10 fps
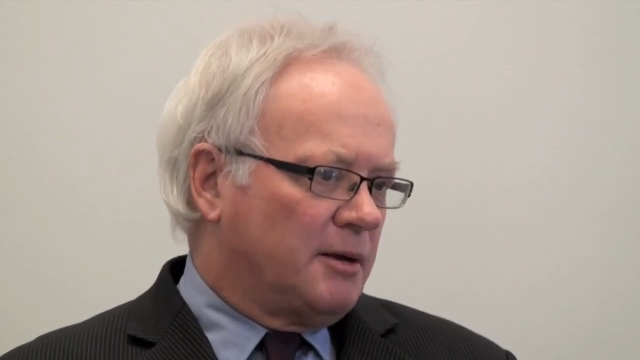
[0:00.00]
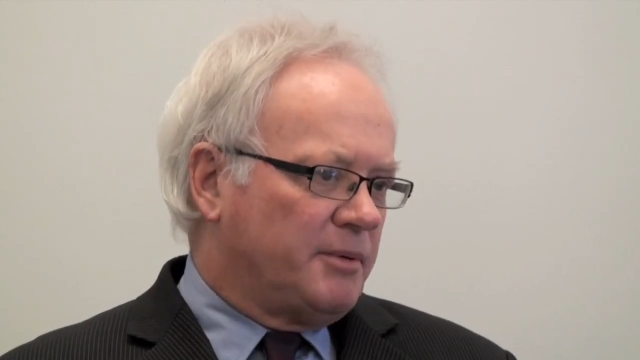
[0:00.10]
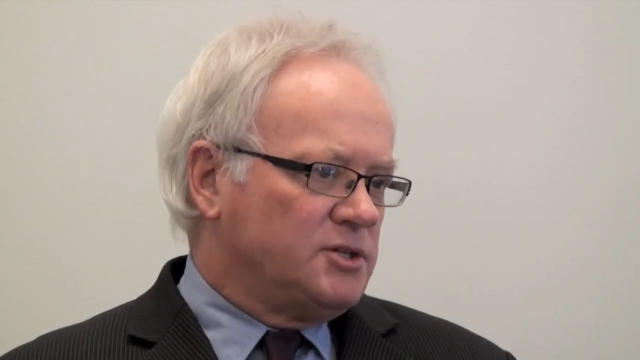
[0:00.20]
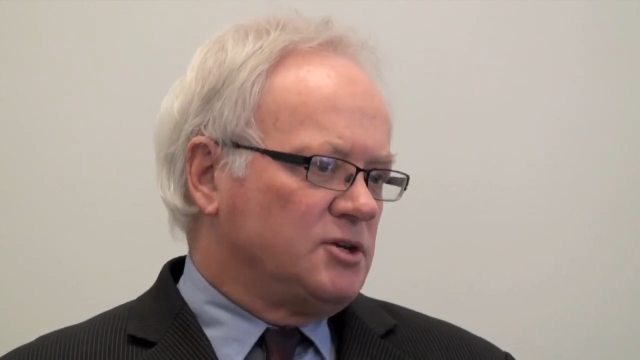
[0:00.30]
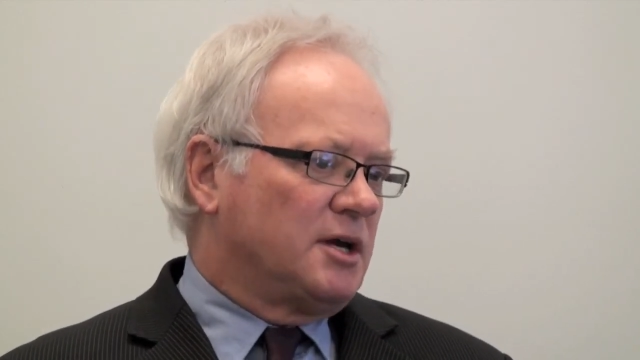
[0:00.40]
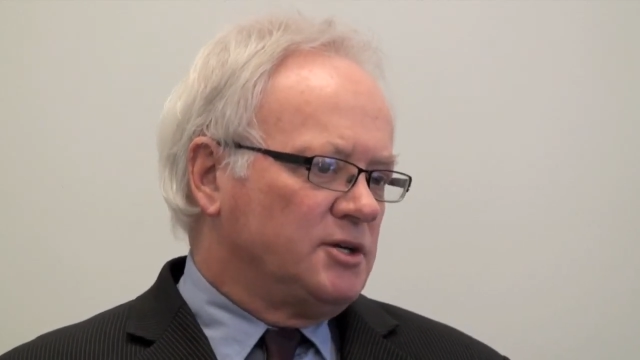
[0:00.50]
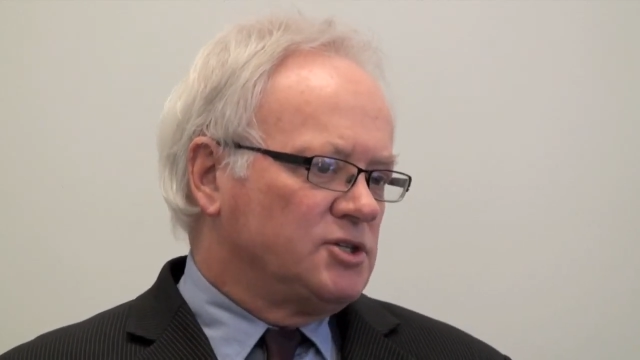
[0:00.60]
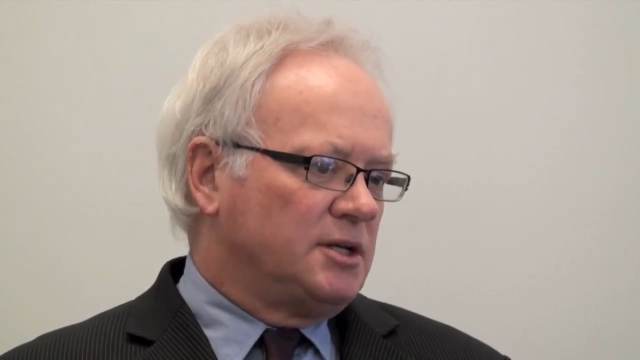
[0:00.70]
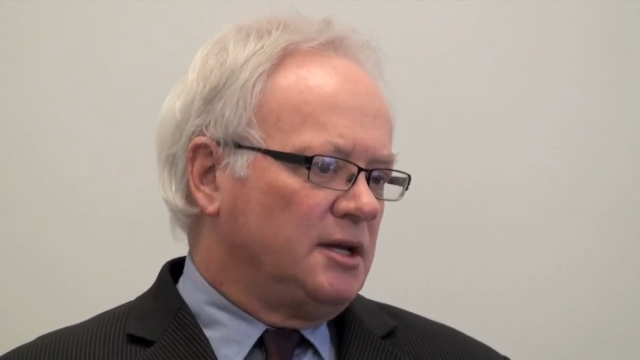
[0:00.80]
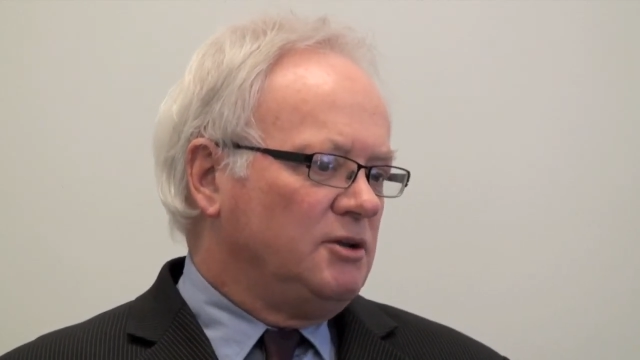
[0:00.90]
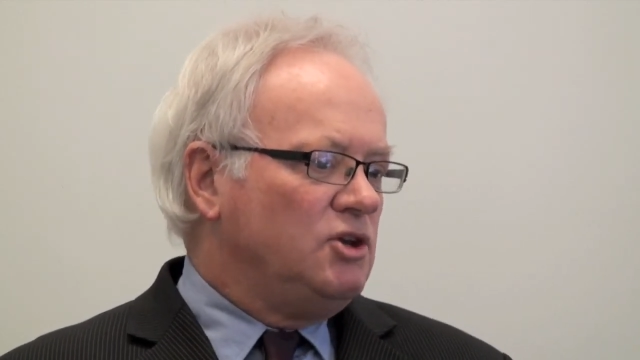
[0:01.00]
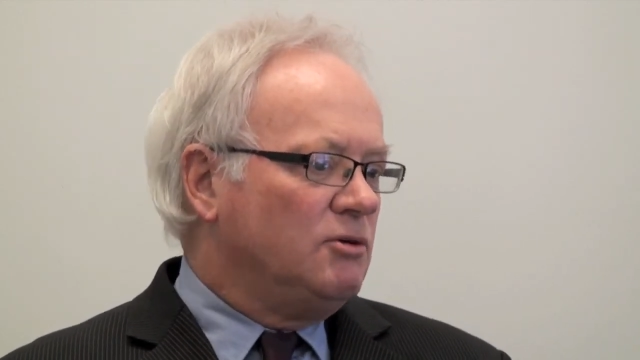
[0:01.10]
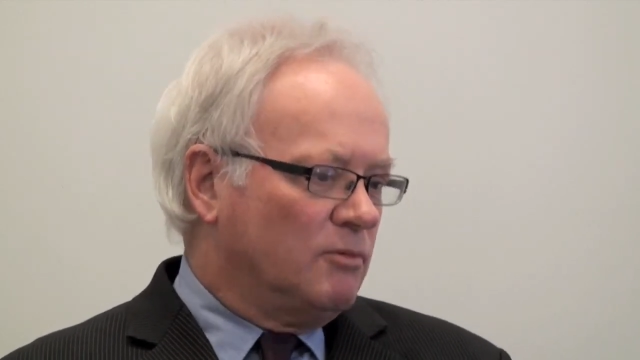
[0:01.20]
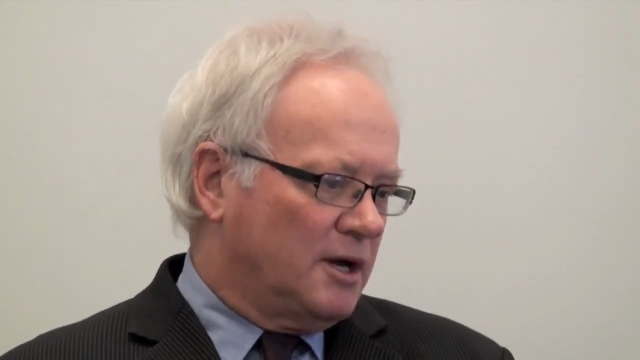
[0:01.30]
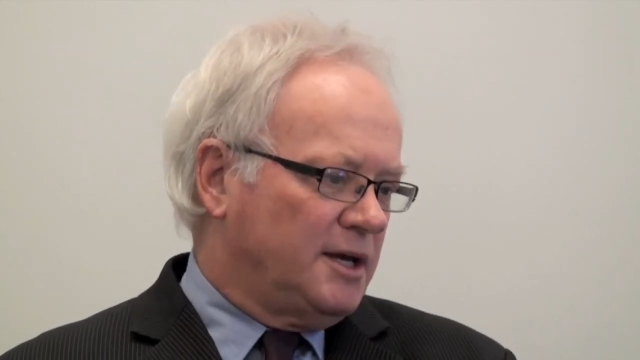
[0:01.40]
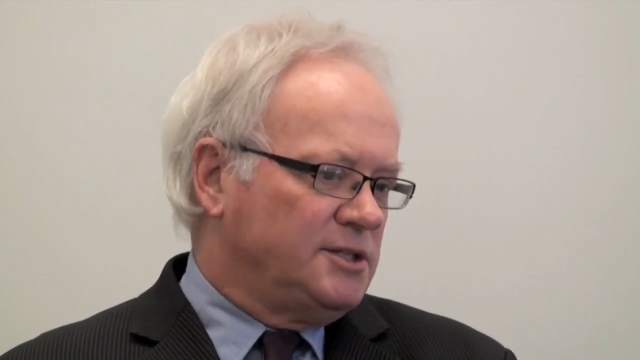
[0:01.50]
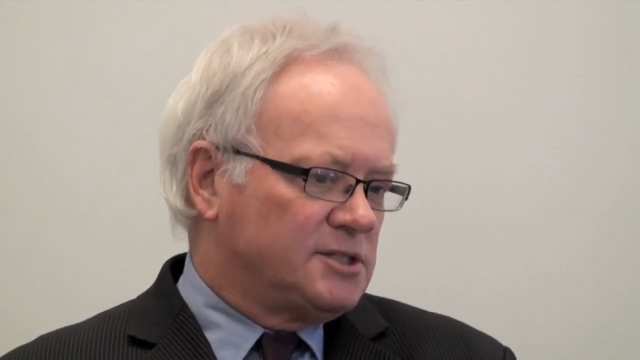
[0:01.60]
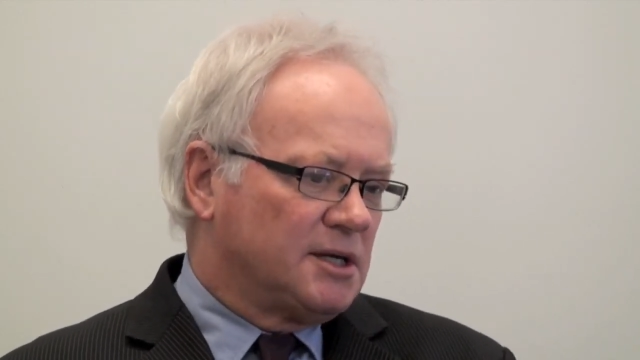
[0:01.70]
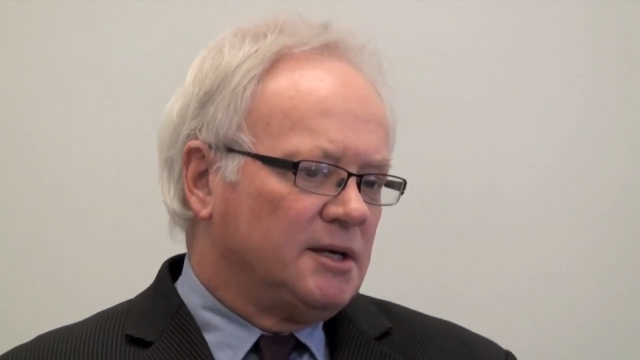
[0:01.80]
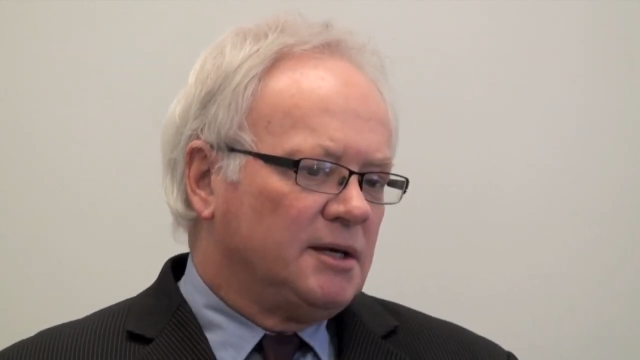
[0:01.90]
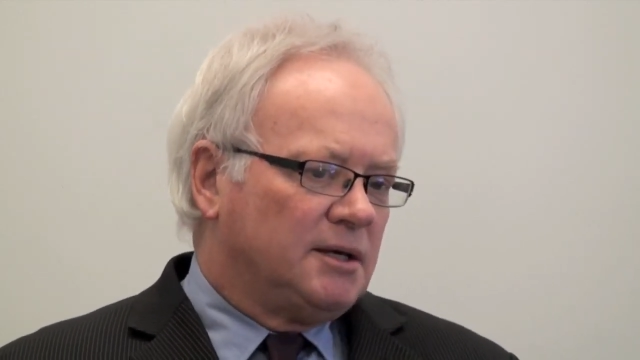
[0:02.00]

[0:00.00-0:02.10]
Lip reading: up education in new ways,